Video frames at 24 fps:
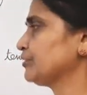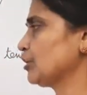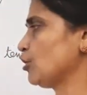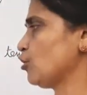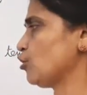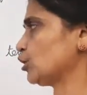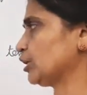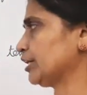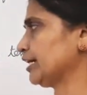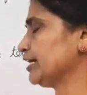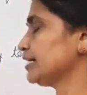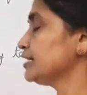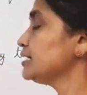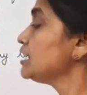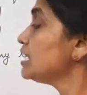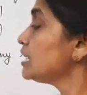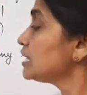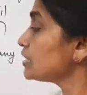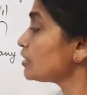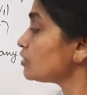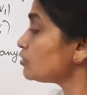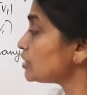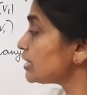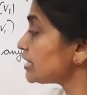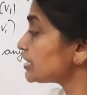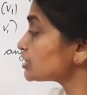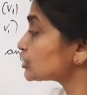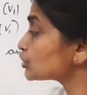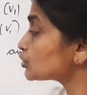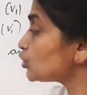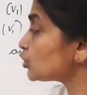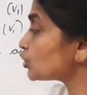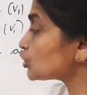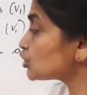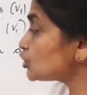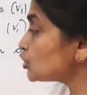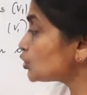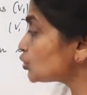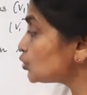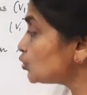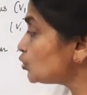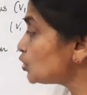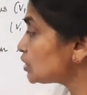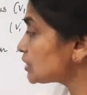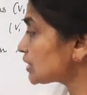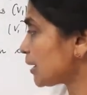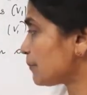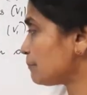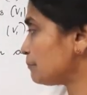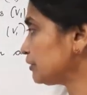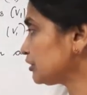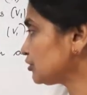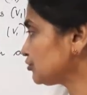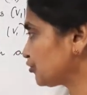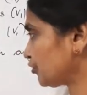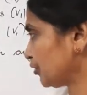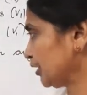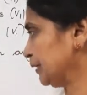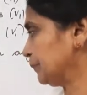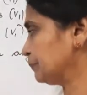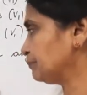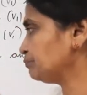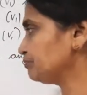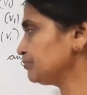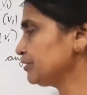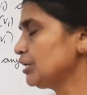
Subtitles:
Okay. Now let's go to rule number 3.